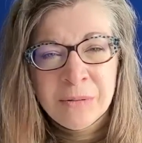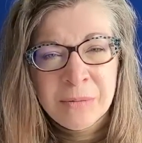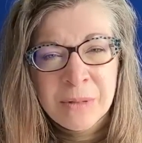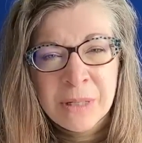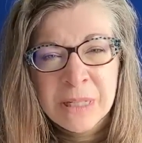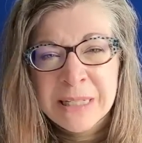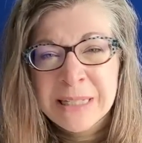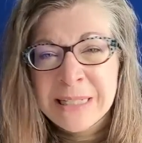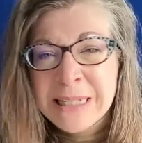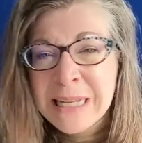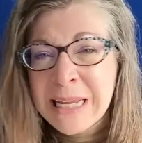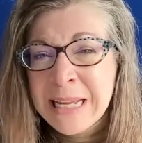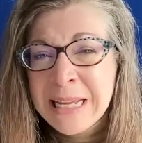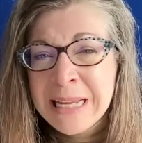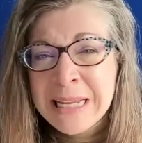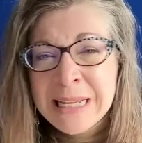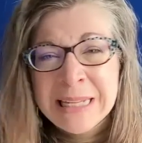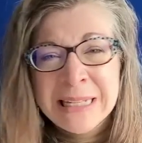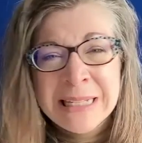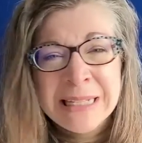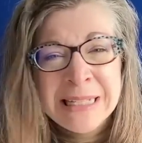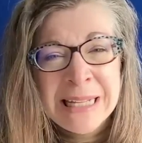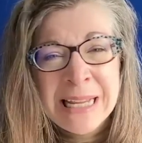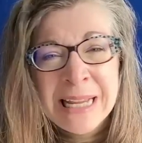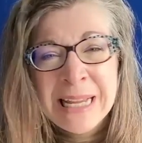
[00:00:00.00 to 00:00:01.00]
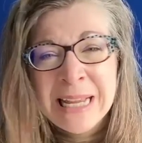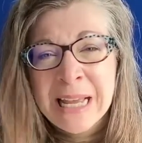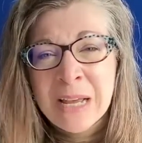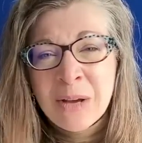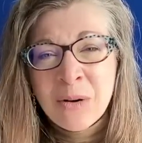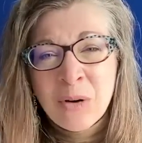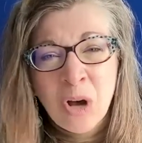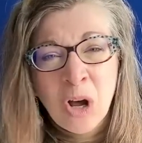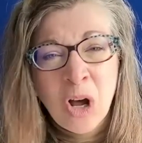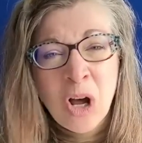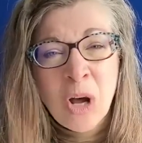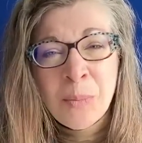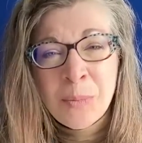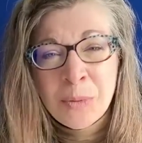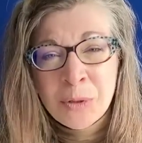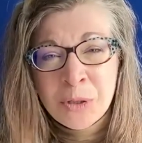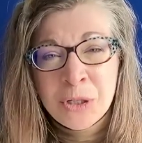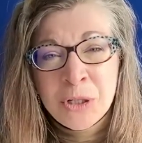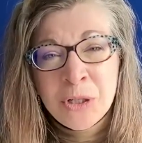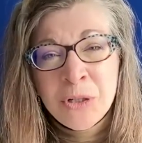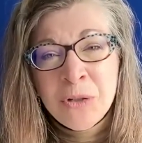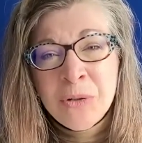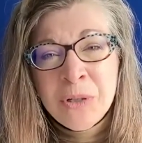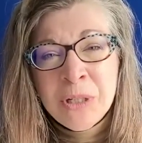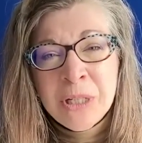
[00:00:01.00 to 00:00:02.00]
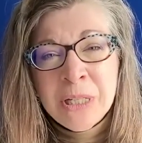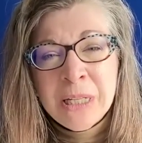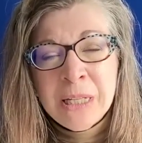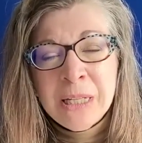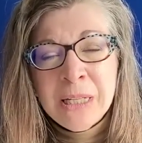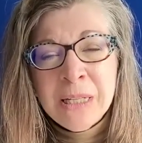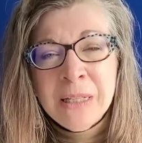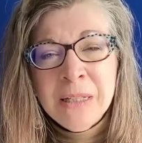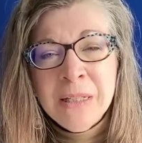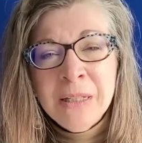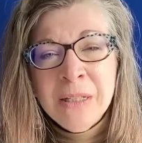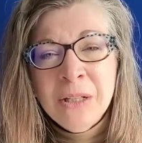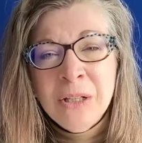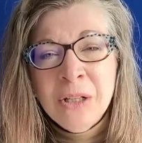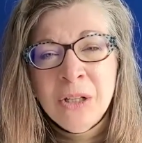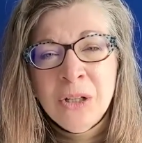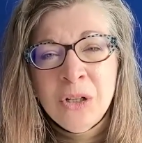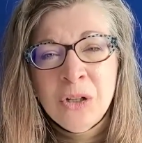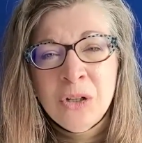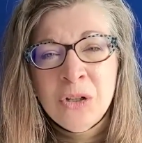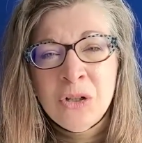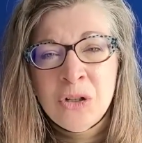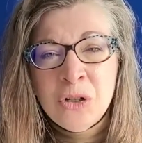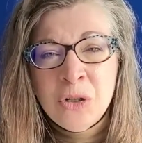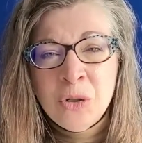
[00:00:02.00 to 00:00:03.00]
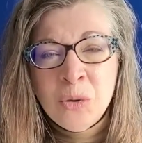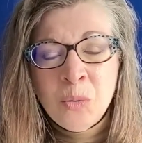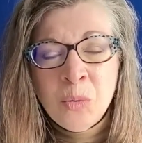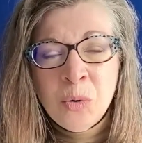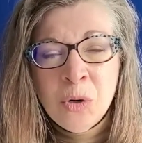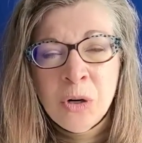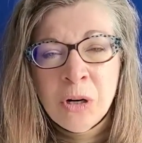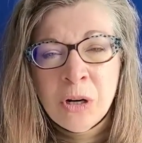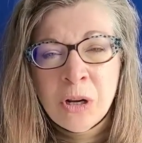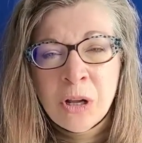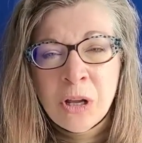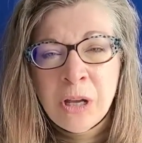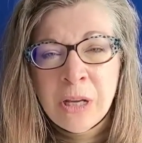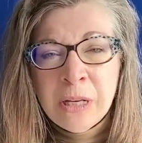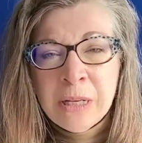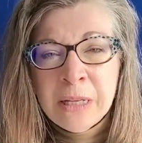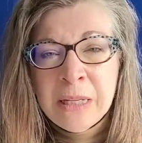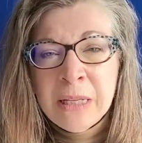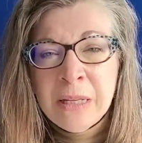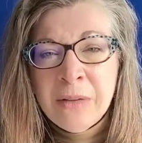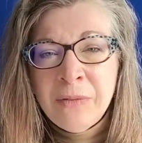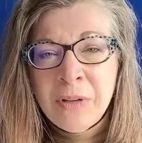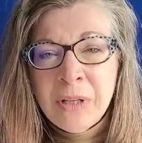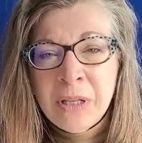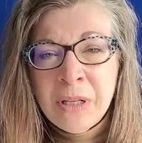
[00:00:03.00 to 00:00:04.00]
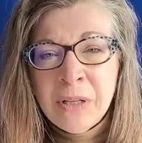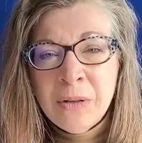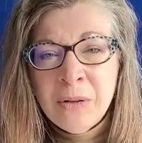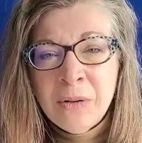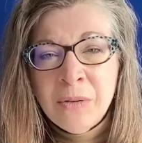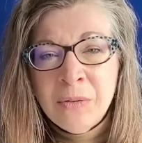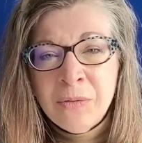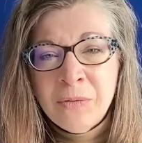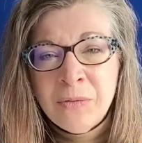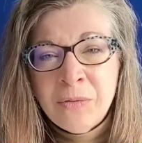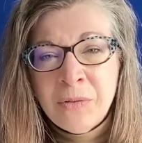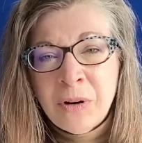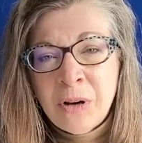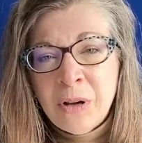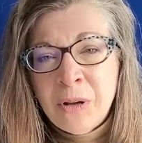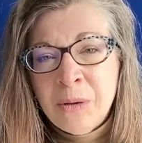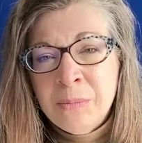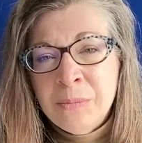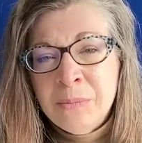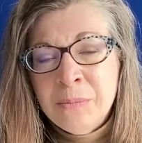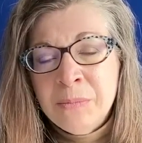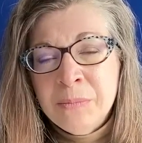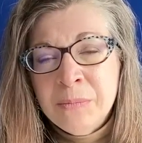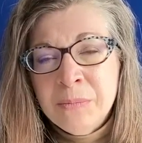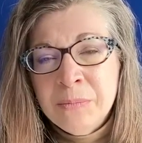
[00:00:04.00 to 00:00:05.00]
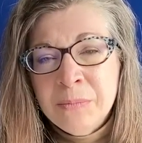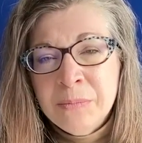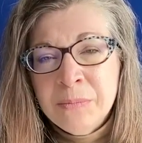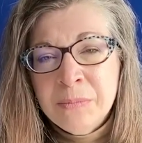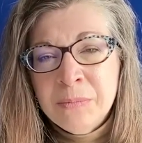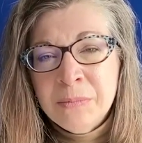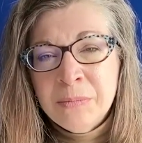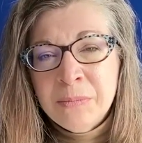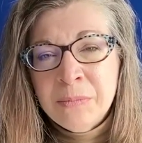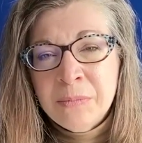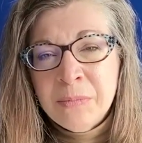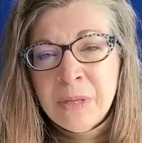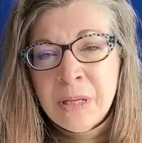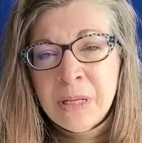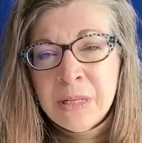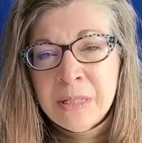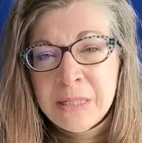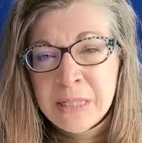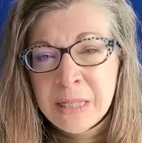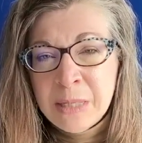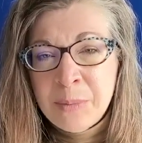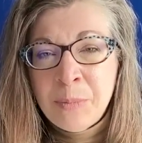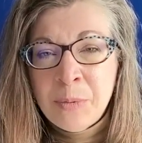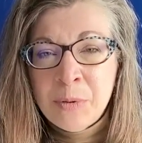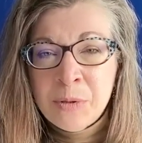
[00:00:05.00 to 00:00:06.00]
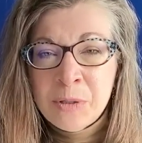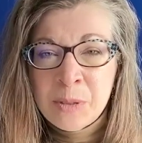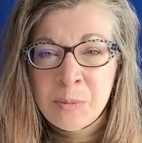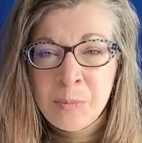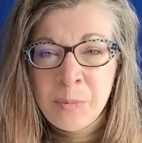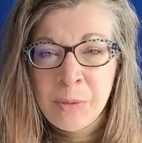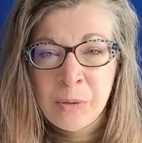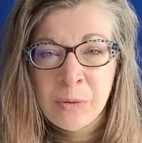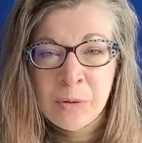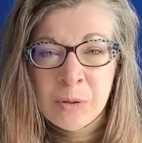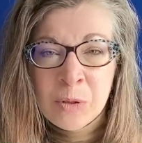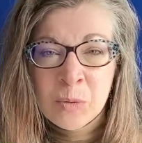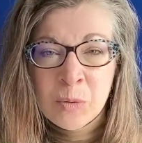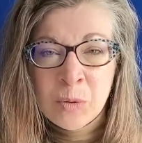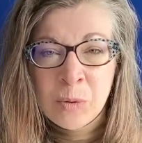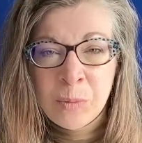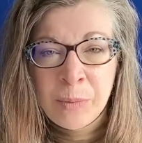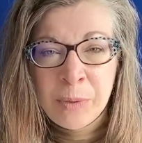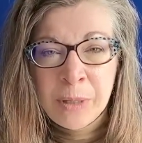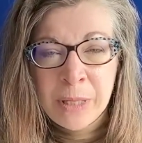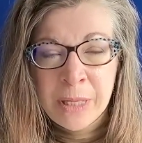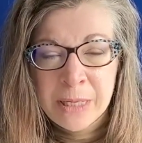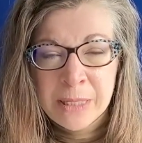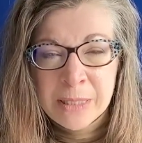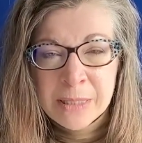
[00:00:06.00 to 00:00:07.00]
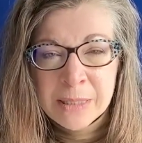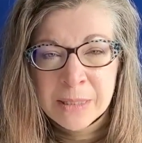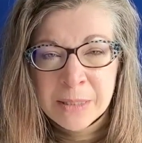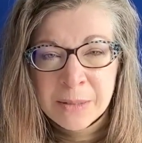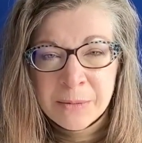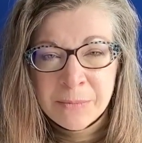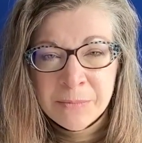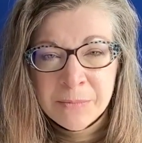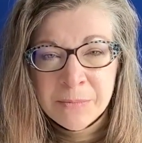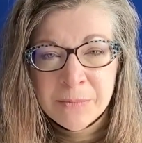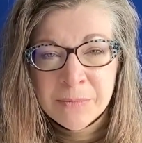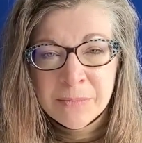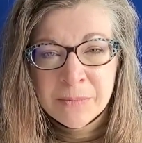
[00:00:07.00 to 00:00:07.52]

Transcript: a day in, day out opportunity to work on giving from a deeper spiritual place,